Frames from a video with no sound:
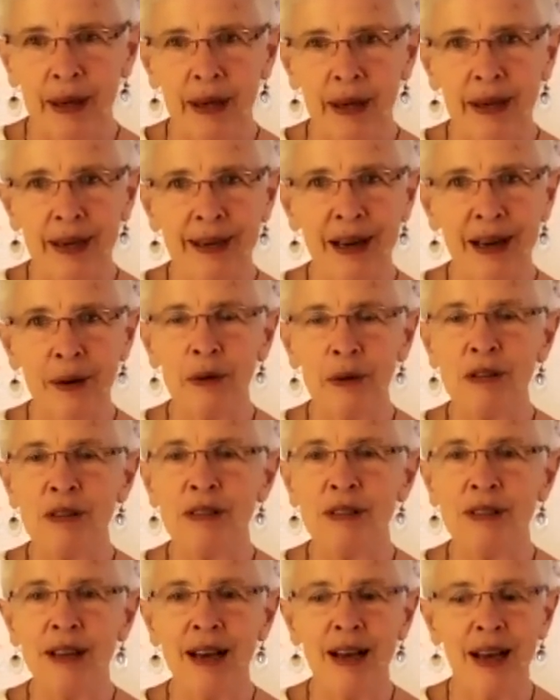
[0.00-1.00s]
And I would
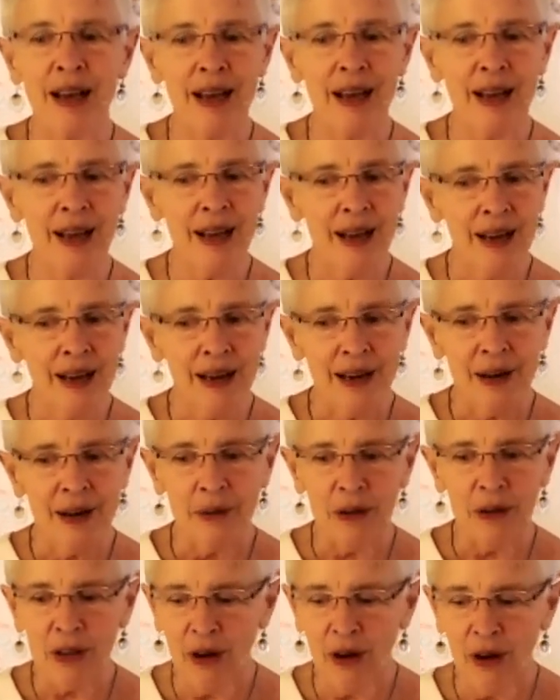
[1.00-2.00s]
say,
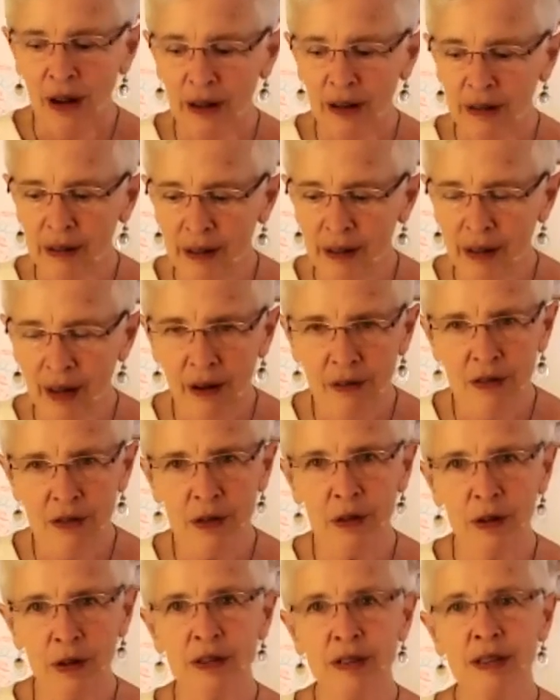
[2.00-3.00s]
with all love
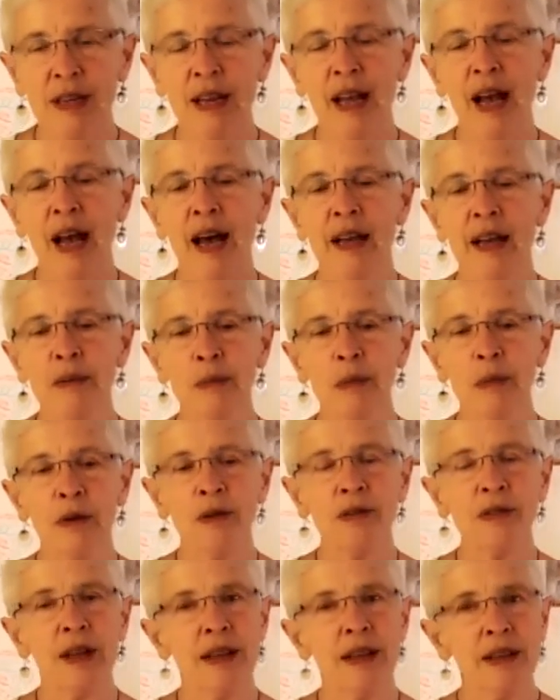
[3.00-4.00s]
towards the animals,